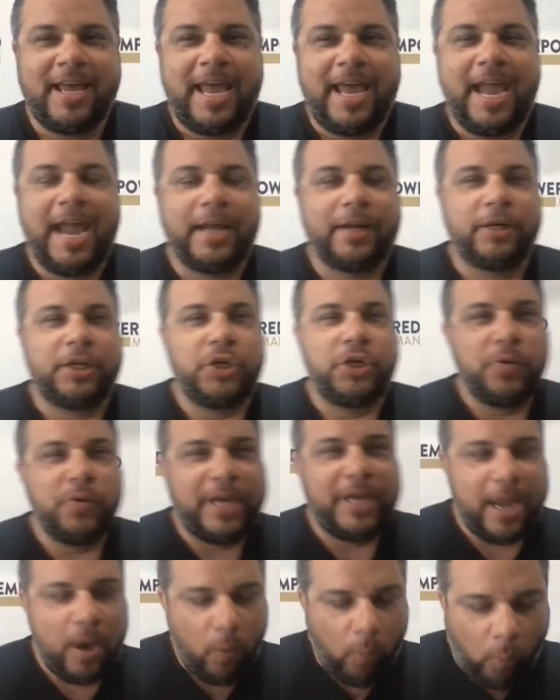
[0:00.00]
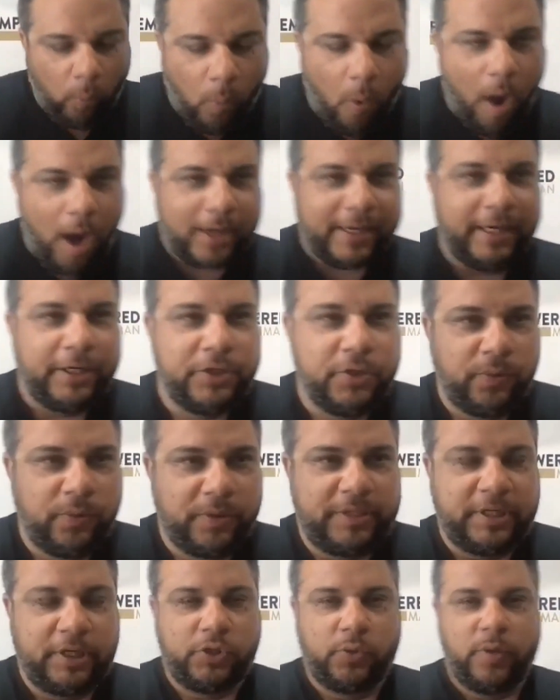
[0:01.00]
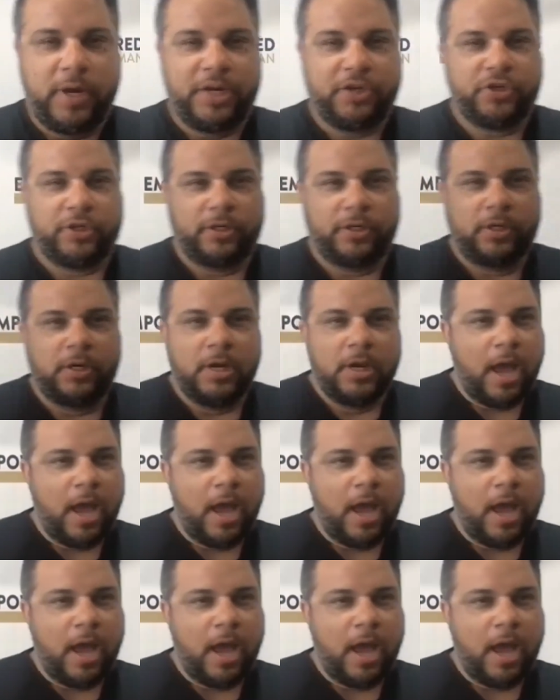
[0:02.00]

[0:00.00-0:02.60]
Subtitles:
And you can't walk into a situation.